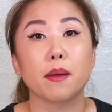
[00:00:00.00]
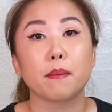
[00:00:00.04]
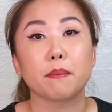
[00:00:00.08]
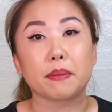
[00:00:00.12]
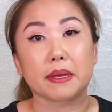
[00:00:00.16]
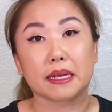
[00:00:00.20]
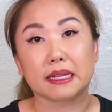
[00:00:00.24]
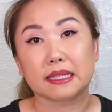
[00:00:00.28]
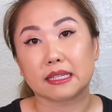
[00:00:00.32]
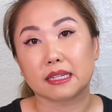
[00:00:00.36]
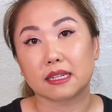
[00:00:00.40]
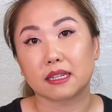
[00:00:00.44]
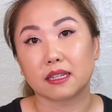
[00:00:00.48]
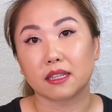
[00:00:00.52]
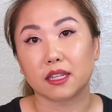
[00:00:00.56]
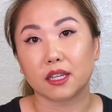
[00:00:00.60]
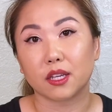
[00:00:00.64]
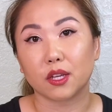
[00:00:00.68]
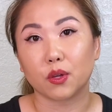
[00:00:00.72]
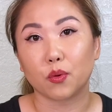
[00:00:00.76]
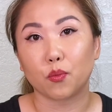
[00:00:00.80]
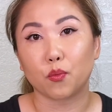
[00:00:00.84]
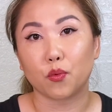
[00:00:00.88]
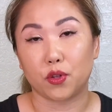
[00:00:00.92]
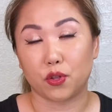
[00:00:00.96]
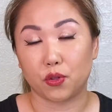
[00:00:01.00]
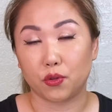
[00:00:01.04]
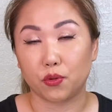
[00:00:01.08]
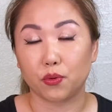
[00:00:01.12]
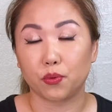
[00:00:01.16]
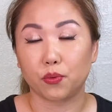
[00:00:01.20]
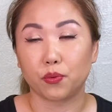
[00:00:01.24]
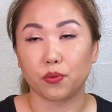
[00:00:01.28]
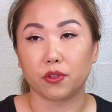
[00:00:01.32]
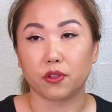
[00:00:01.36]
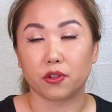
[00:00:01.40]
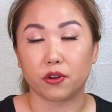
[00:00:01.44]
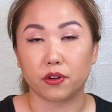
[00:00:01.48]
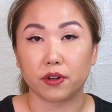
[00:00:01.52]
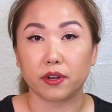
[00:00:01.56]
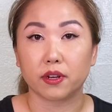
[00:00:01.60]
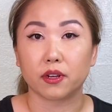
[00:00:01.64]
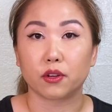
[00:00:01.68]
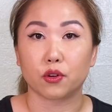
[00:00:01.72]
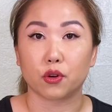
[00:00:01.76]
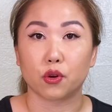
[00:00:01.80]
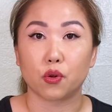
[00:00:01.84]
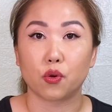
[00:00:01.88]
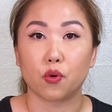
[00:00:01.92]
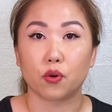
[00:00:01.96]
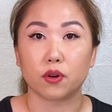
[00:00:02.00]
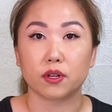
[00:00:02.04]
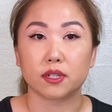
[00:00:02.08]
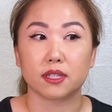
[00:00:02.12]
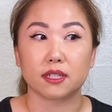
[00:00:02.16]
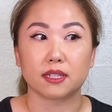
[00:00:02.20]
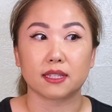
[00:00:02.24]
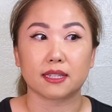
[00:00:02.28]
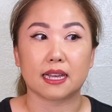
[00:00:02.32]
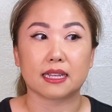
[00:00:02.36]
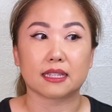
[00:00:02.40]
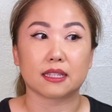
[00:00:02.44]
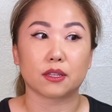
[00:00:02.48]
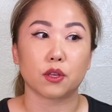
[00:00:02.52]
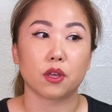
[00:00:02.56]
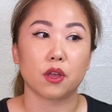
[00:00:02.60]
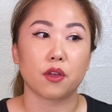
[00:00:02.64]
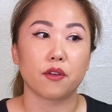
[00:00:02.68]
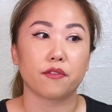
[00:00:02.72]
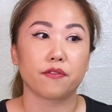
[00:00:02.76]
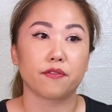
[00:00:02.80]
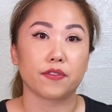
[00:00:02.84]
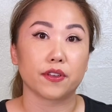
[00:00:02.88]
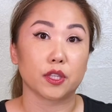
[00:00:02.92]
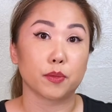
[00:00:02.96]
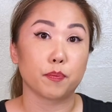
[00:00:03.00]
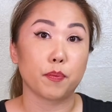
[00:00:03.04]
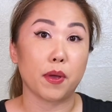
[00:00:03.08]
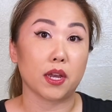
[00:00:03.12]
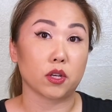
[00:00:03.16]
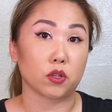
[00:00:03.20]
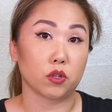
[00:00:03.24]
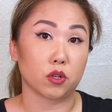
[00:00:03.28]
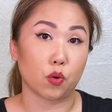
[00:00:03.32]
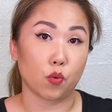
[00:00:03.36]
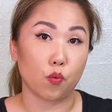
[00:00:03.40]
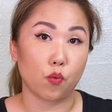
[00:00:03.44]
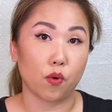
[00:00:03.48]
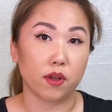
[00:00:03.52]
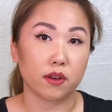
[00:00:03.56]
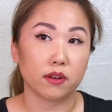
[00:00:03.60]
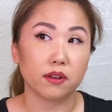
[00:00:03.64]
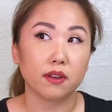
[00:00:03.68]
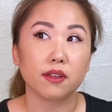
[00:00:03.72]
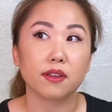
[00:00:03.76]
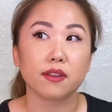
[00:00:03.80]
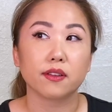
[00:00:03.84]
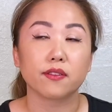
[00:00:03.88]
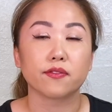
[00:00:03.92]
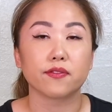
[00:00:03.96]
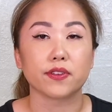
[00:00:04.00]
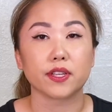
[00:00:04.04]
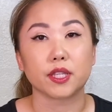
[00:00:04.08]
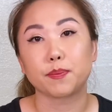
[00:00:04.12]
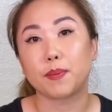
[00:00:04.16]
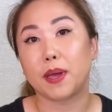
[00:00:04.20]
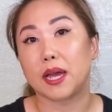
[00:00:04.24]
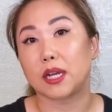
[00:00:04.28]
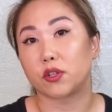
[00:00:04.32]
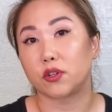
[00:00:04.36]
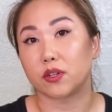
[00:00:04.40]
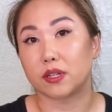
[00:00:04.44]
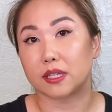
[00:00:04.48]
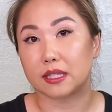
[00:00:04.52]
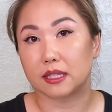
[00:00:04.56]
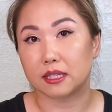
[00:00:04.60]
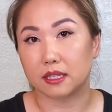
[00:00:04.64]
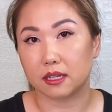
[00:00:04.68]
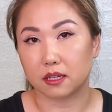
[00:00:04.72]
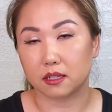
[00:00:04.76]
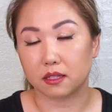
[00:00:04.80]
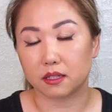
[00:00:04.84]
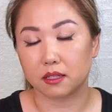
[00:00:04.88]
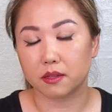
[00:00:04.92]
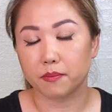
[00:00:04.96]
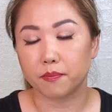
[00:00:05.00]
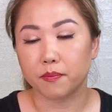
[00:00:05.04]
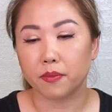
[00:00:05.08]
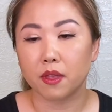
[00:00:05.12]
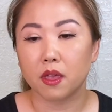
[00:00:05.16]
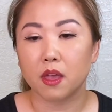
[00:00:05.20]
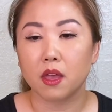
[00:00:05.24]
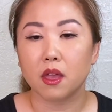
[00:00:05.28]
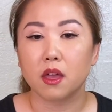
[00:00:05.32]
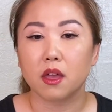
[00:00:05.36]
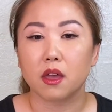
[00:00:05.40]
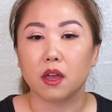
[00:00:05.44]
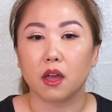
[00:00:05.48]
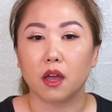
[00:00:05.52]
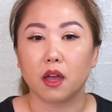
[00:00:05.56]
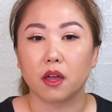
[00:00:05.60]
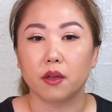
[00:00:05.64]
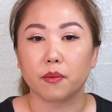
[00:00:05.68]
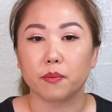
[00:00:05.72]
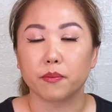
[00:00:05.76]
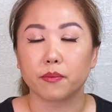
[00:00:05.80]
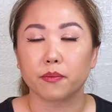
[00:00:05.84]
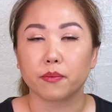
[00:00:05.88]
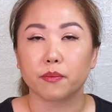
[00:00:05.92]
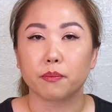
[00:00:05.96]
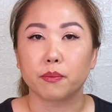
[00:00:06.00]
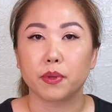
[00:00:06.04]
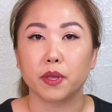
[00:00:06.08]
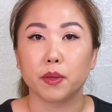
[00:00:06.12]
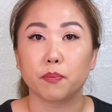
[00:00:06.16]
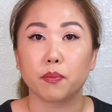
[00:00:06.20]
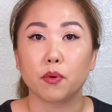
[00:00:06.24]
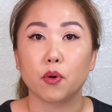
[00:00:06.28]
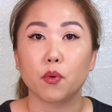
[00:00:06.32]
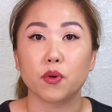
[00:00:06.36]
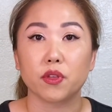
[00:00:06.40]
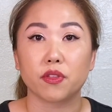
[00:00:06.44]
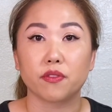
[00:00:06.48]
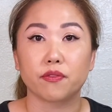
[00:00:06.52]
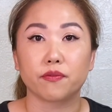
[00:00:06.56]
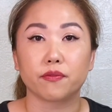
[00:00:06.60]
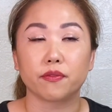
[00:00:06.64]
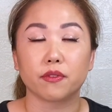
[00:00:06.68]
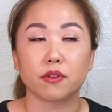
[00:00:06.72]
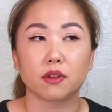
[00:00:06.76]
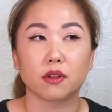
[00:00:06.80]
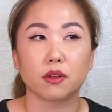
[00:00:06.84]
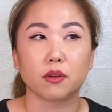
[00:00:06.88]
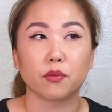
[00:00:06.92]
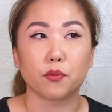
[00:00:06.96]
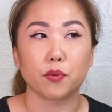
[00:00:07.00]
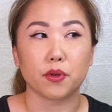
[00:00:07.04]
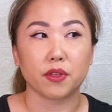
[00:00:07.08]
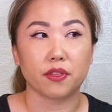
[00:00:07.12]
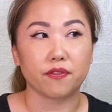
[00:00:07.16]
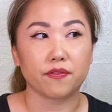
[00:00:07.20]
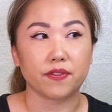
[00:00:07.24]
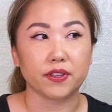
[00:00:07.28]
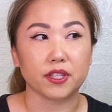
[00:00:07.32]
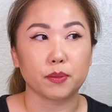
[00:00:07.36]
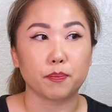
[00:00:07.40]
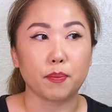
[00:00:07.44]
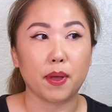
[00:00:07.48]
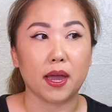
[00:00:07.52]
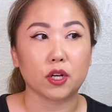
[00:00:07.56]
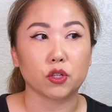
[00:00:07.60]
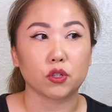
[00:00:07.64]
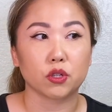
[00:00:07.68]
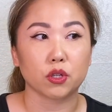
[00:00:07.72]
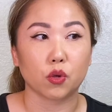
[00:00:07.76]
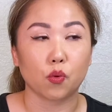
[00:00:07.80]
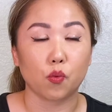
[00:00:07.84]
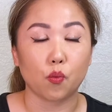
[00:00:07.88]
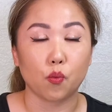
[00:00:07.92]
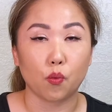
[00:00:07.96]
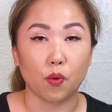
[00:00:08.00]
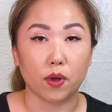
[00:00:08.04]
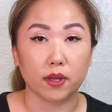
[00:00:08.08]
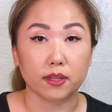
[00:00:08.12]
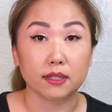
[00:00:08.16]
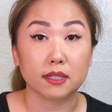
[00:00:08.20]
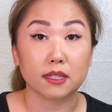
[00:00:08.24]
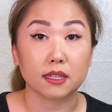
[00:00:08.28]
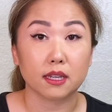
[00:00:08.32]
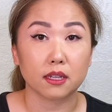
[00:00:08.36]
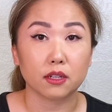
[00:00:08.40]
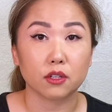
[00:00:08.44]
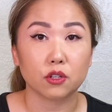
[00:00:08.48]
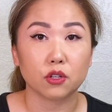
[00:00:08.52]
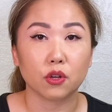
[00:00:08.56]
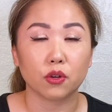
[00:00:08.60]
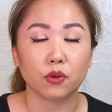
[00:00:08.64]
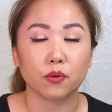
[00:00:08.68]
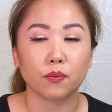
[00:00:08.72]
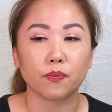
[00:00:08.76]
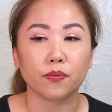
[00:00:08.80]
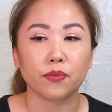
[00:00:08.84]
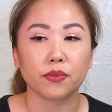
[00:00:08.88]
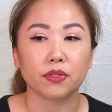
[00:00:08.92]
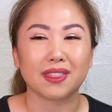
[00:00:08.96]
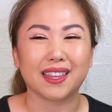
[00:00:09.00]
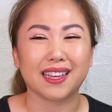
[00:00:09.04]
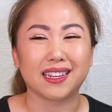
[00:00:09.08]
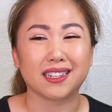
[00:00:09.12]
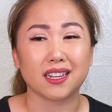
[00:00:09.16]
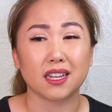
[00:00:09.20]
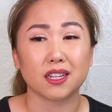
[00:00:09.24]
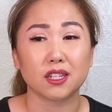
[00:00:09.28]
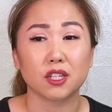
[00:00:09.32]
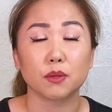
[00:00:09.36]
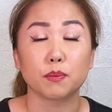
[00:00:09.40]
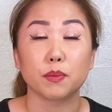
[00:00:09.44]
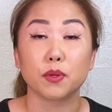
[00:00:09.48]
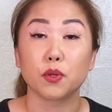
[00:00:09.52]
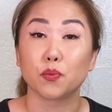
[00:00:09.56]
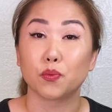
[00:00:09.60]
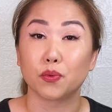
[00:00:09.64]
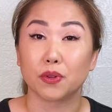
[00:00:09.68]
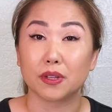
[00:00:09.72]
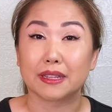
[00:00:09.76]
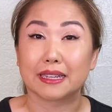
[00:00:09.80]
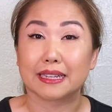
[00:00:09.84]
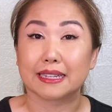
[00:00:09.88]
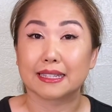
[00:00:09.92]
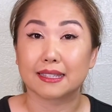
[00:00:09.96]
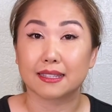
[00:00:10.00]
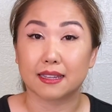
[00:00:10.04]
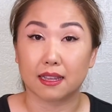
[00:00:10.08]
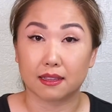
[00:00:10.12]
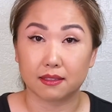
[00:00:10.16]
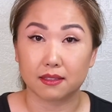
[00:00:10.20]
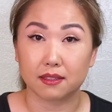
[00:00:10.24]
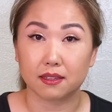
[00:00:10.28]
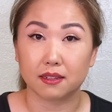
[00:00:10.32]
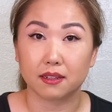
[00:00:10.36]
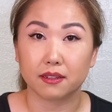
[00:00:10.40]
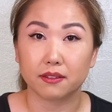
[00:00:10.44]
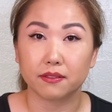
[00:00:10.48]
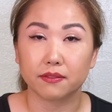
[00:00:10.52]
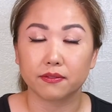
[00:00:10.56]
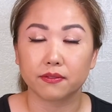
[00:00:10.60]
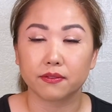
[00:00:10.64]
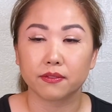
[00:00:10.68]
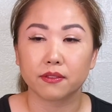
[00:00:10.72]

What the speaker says: Basically, what you learn in your courses as Fitzpatrick 1 and Fitzpatrick 6. People with Fitzpatrick 1 skin tone, they tend to be really sensitive.